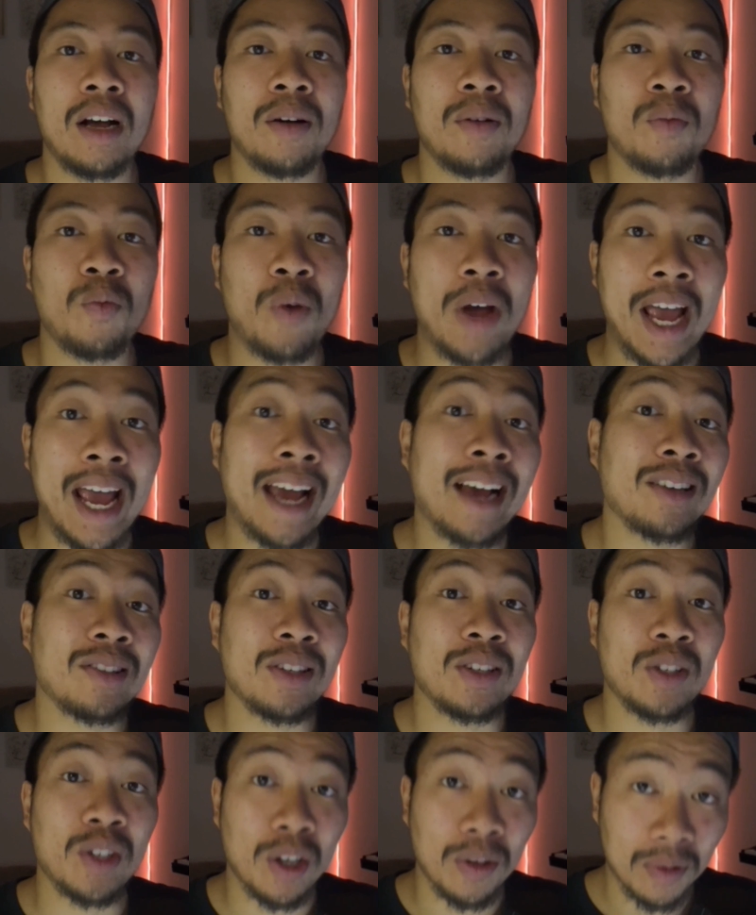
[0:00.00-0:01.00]

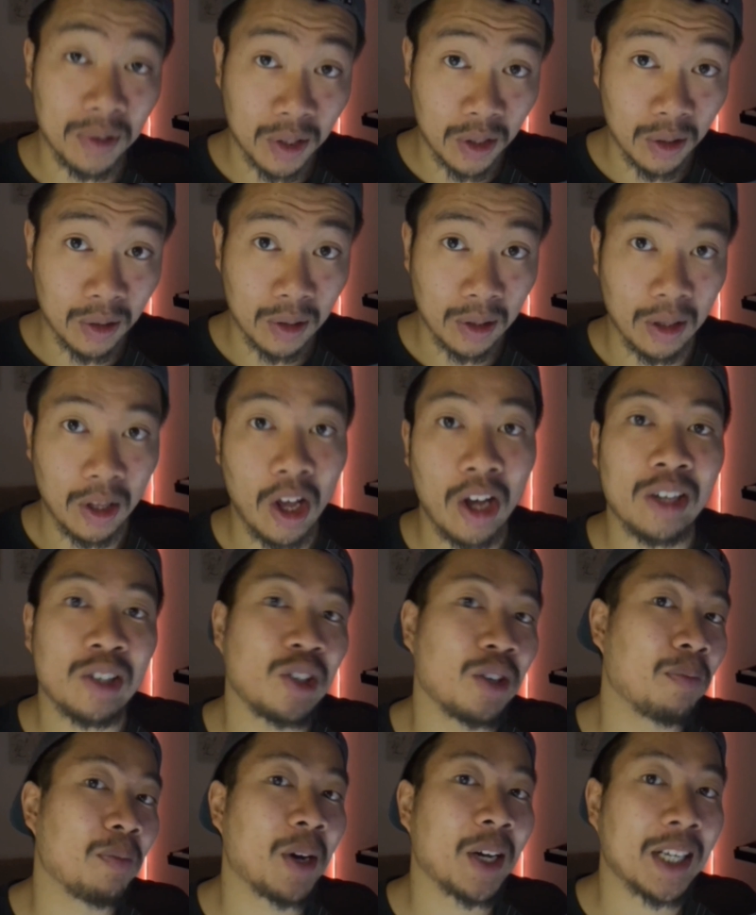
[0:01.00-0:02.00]
warehousing services like
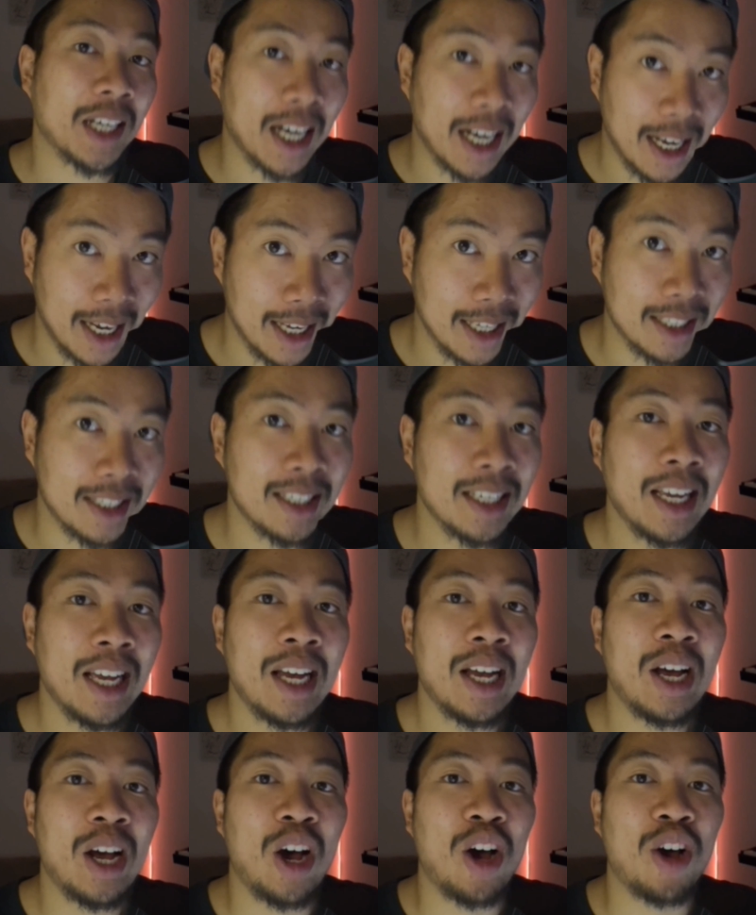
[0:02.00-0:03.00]
Ship My Cards.
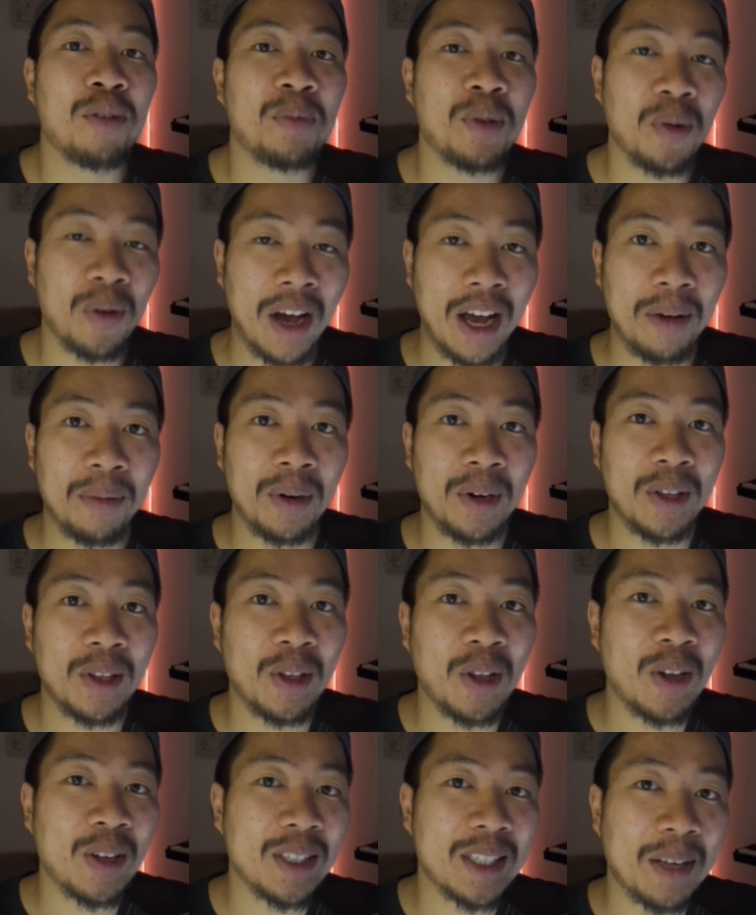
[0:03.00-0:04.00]
I hope you were able to
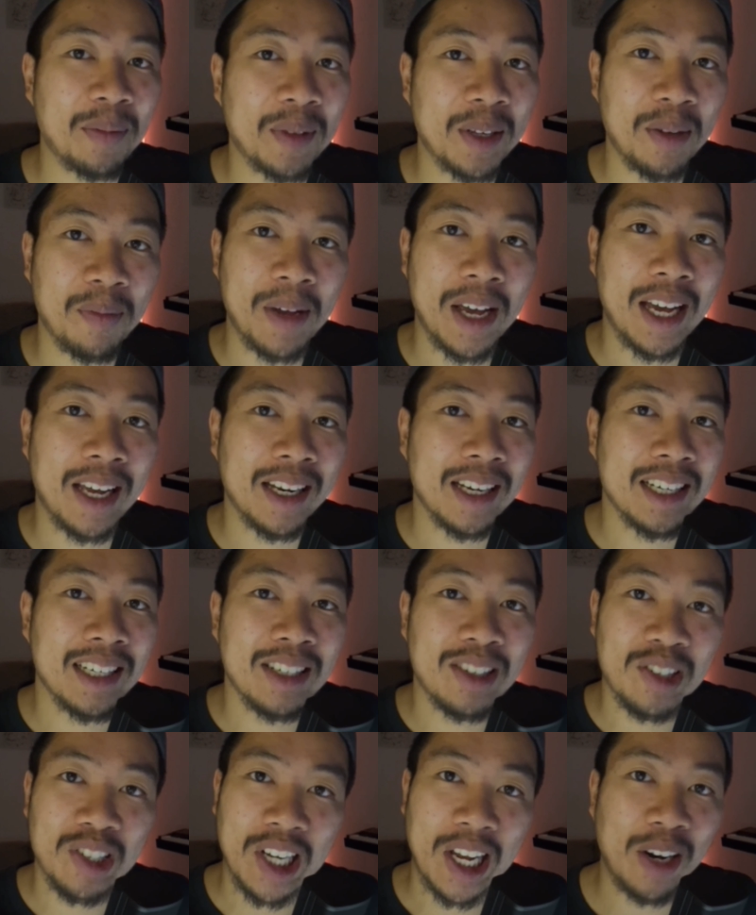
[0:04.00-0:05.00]
learn something about
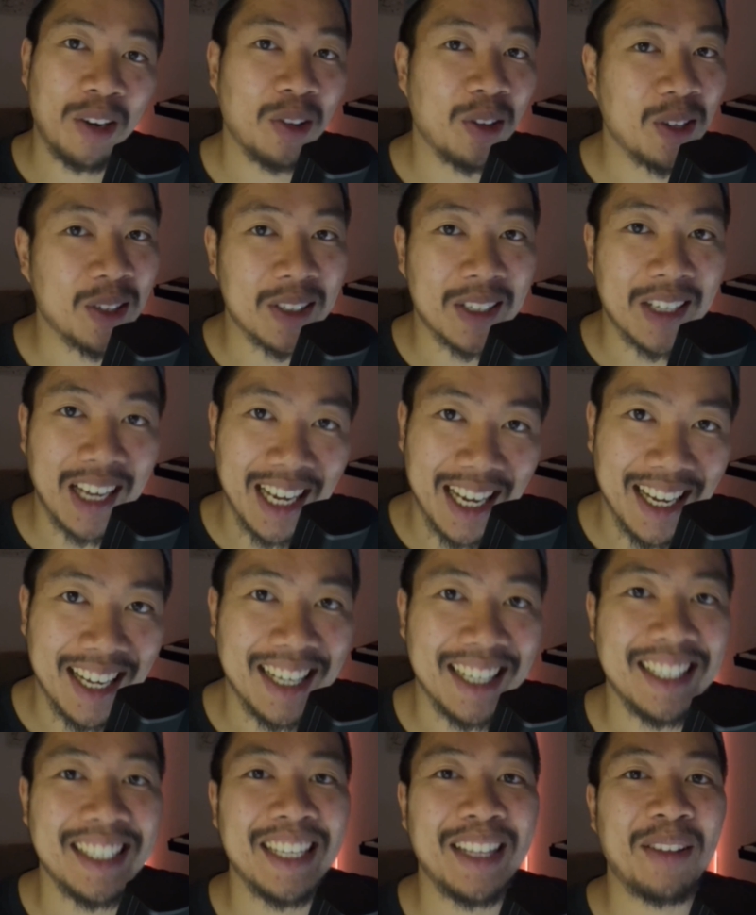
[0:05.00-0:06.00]
shadowless
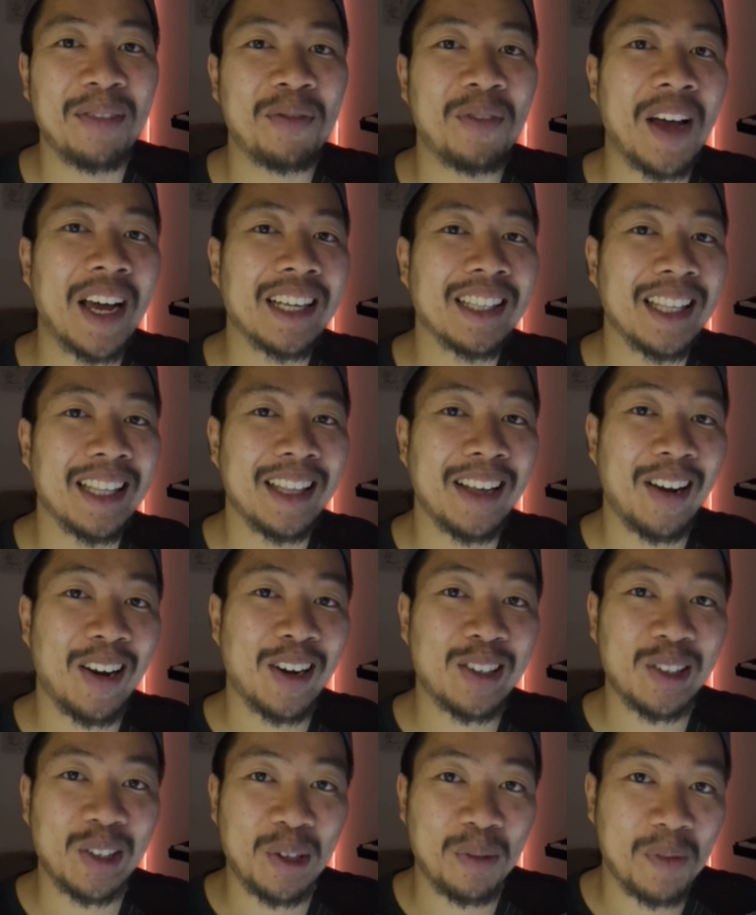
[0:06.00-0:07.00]
cards and the fact that they're
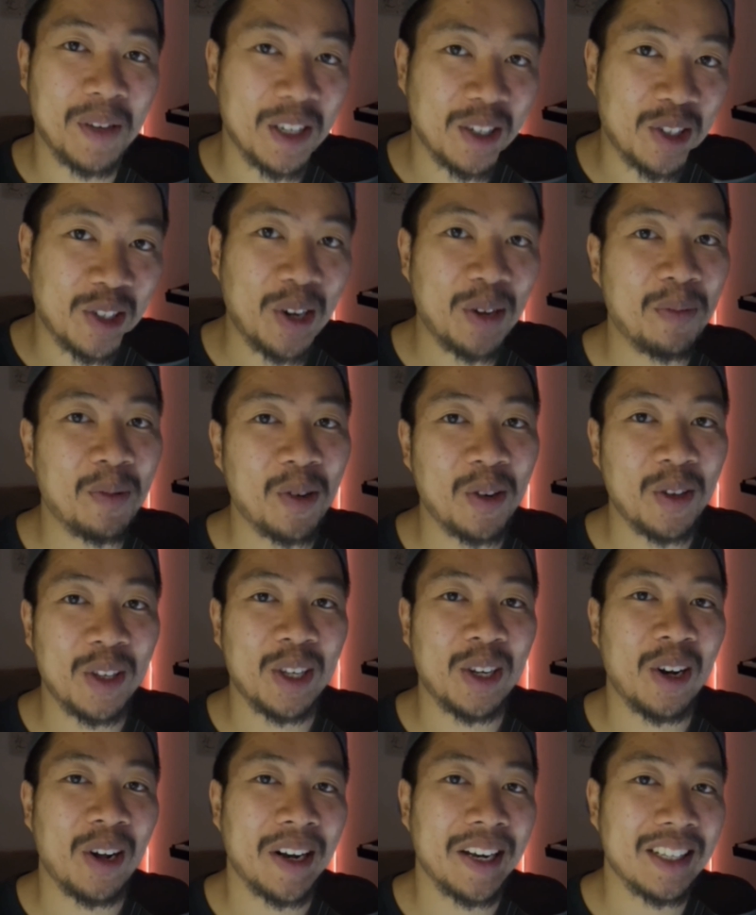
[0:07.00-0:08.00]
actually a bit cheaper in the
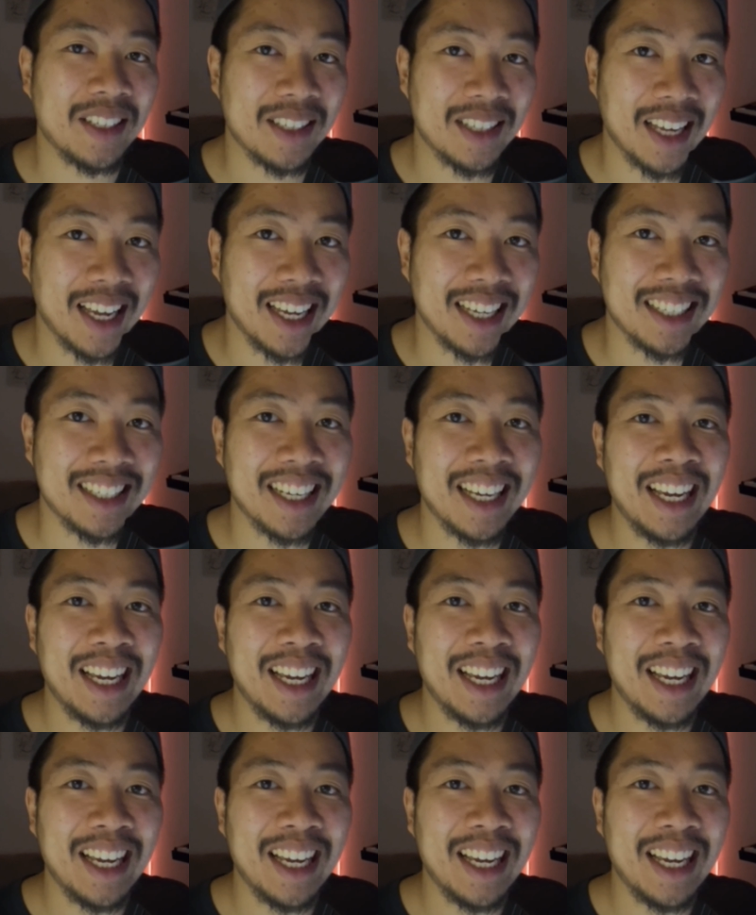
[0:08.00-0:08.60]
United States.